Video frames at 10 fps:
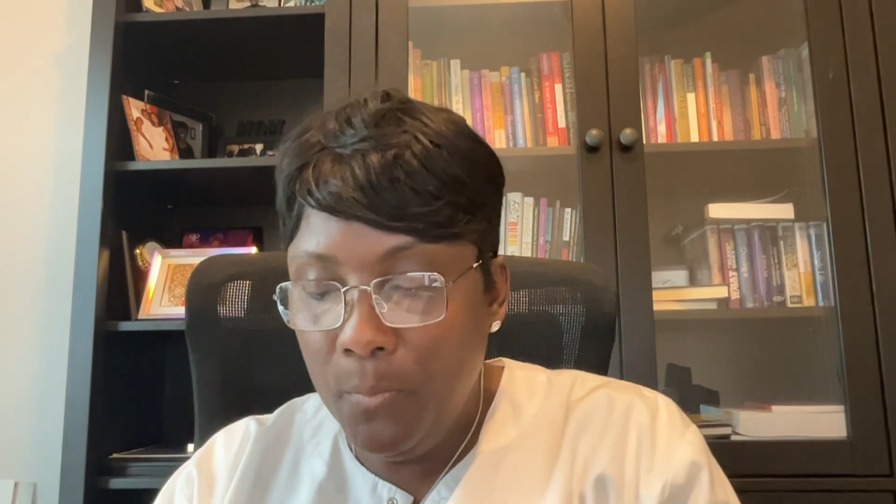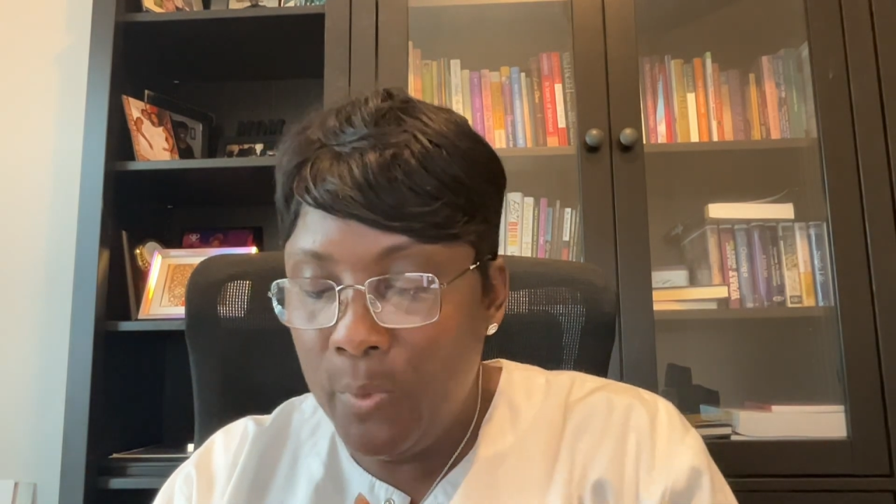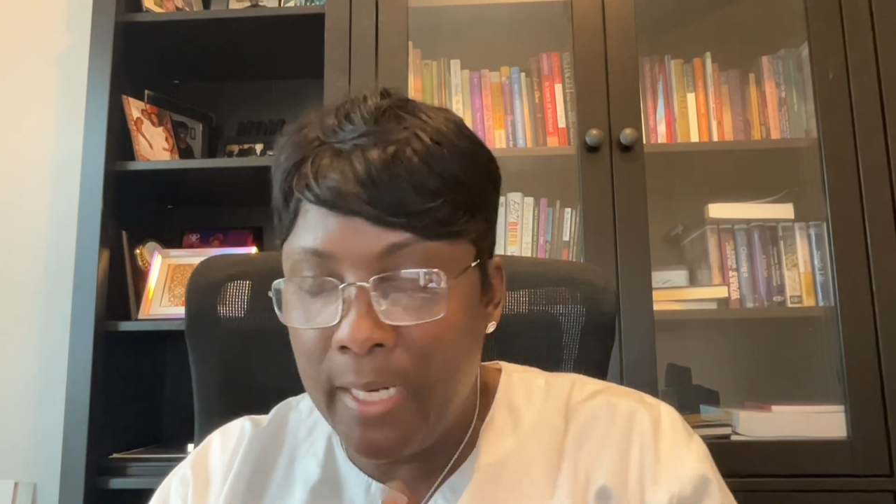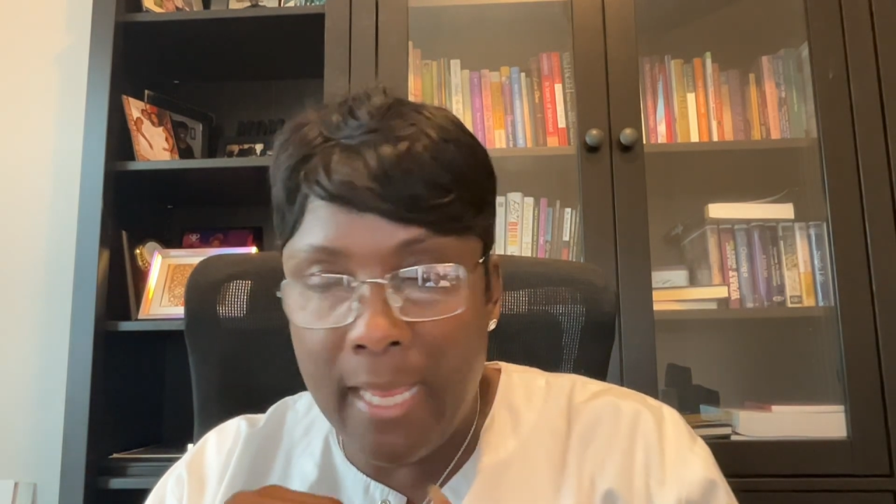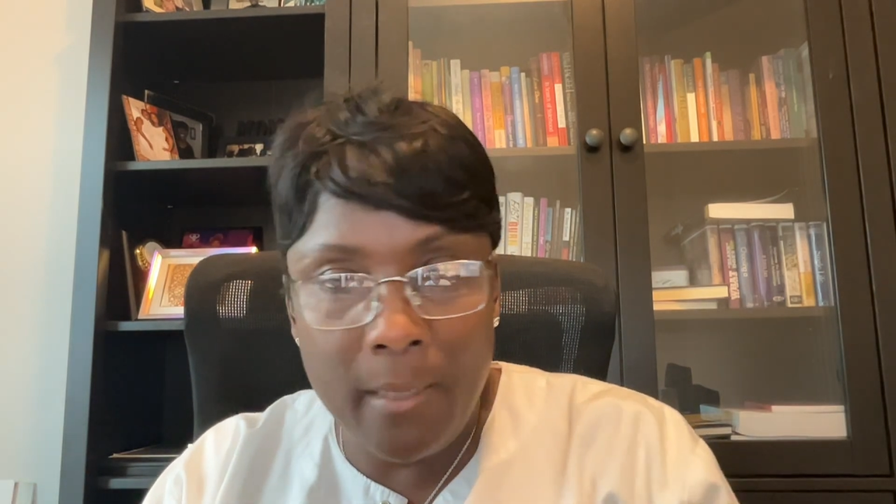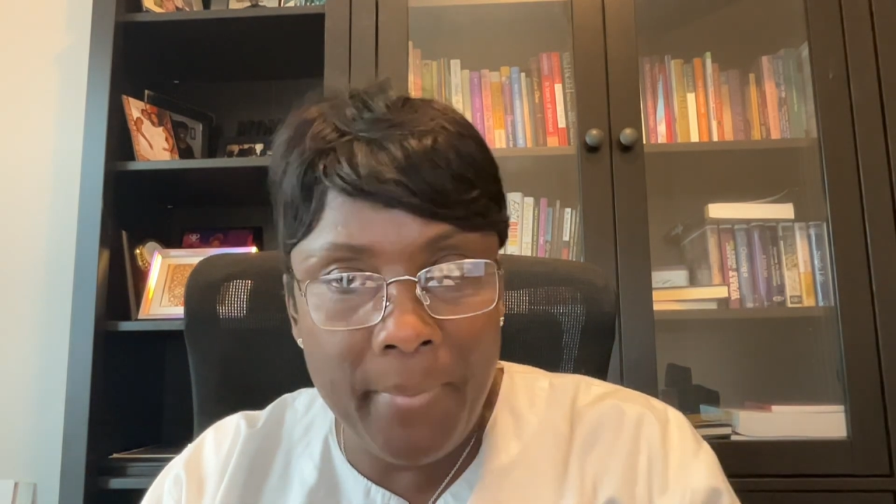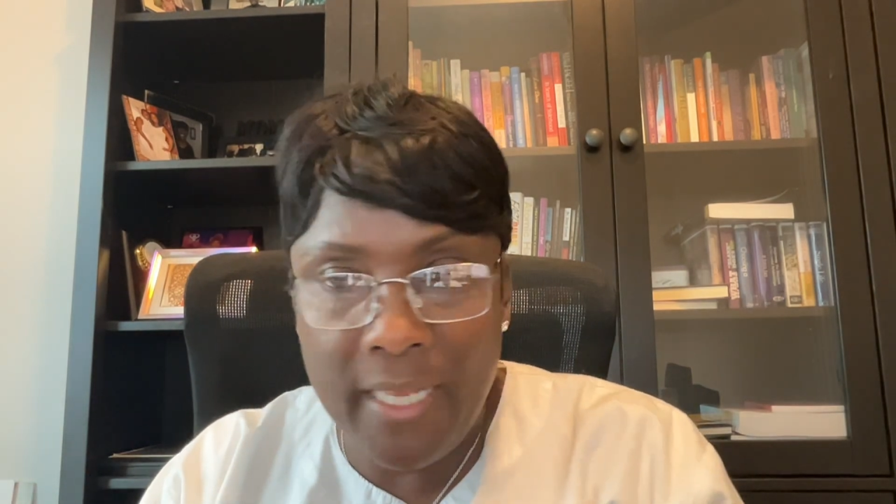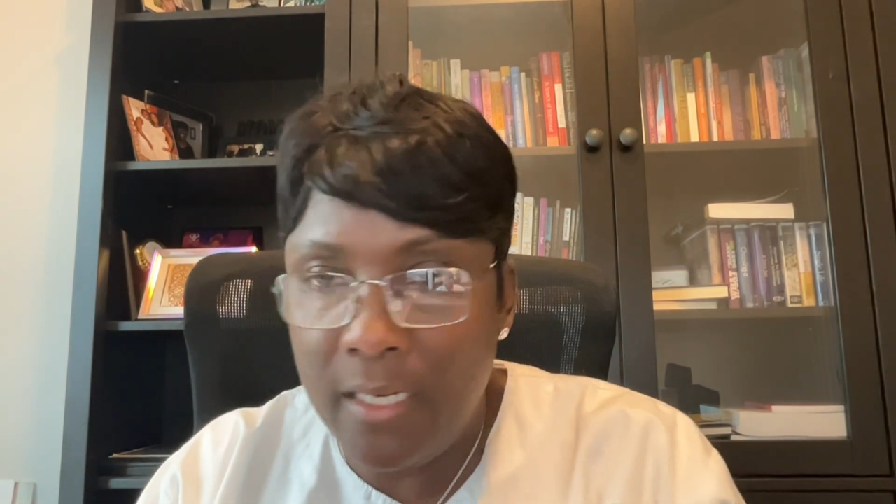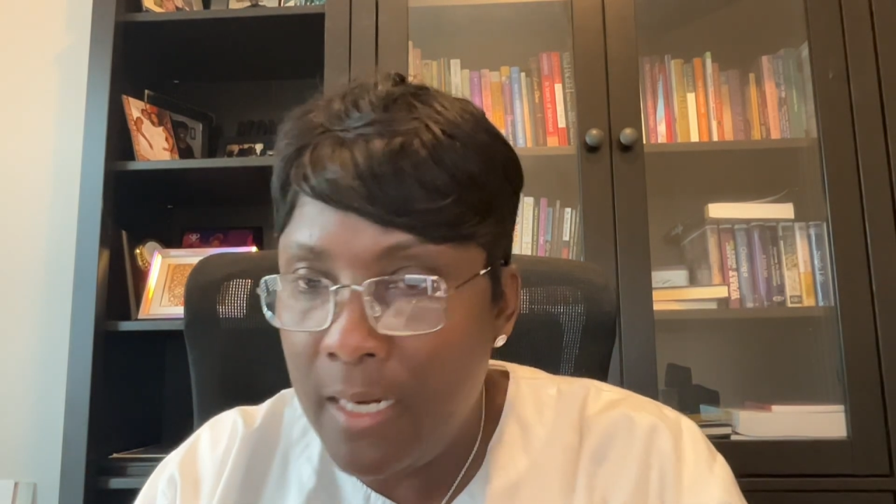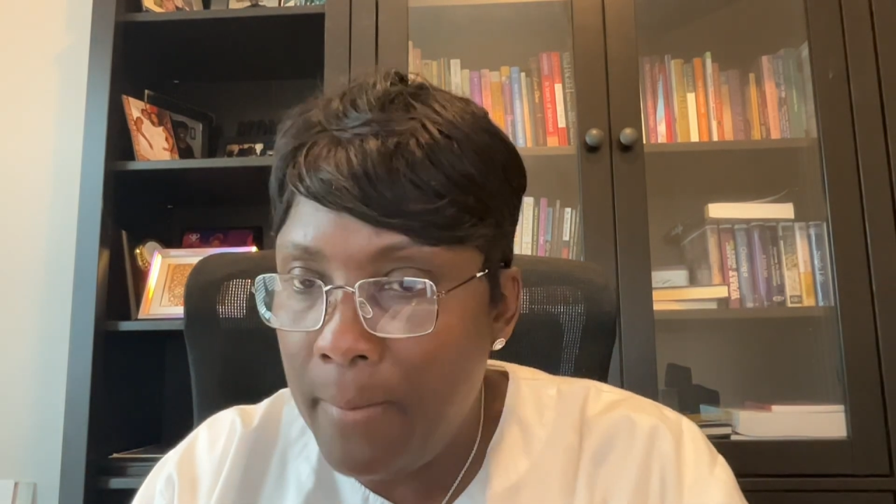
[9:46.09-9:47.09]
We're not
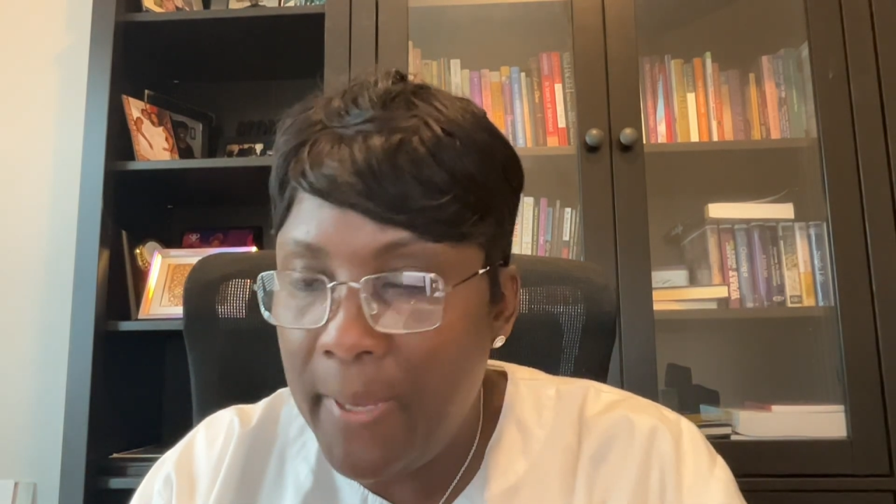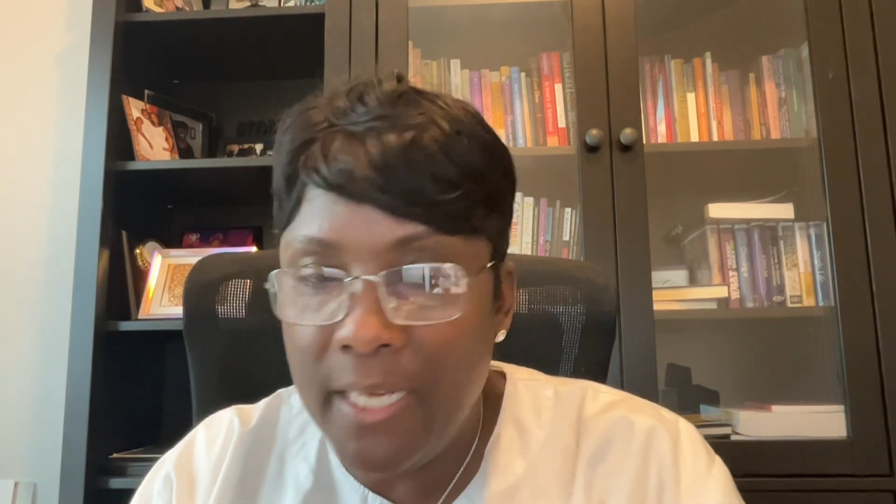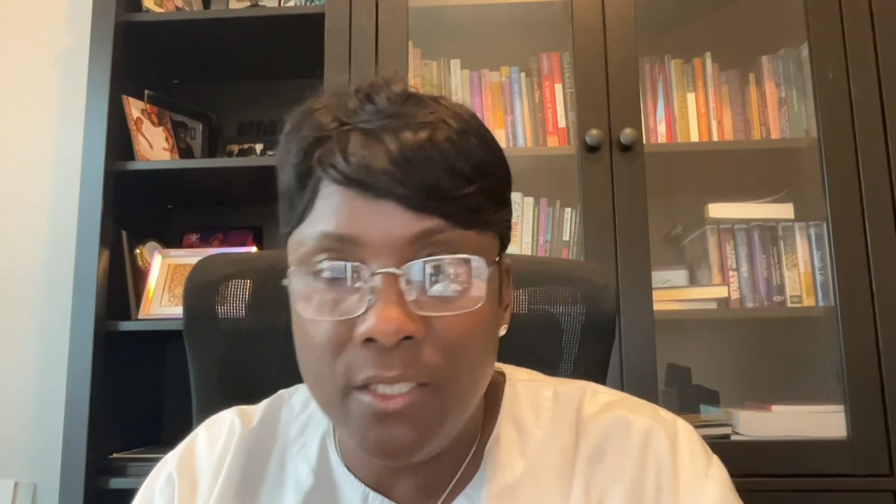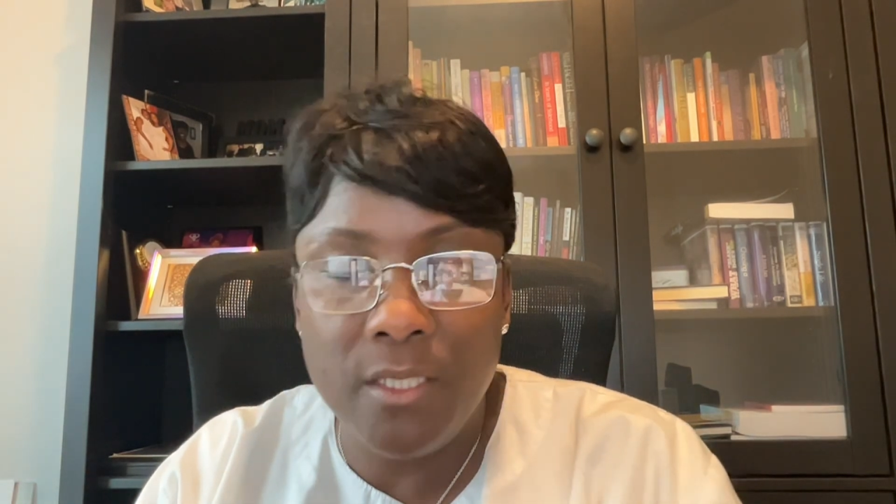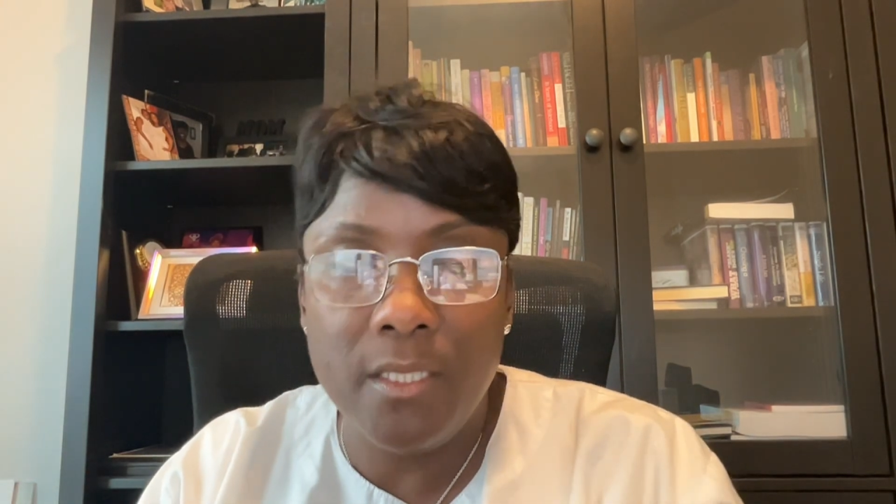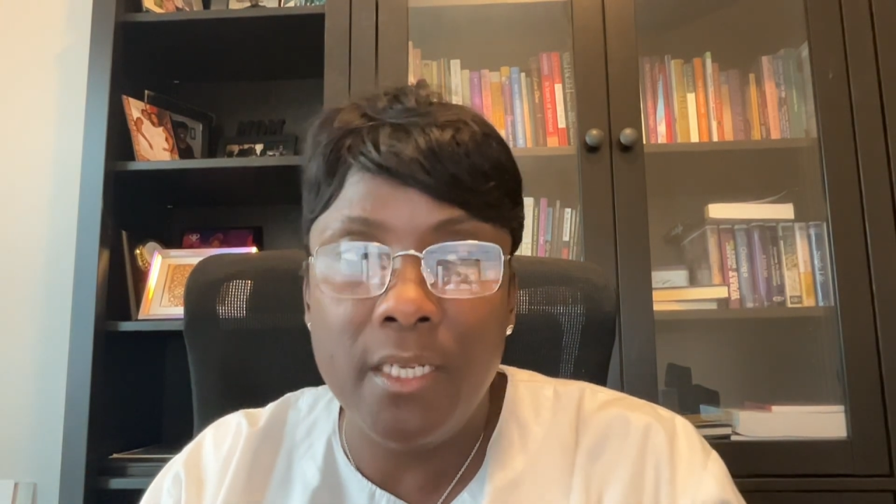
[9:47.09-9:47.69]
abandoning our patients.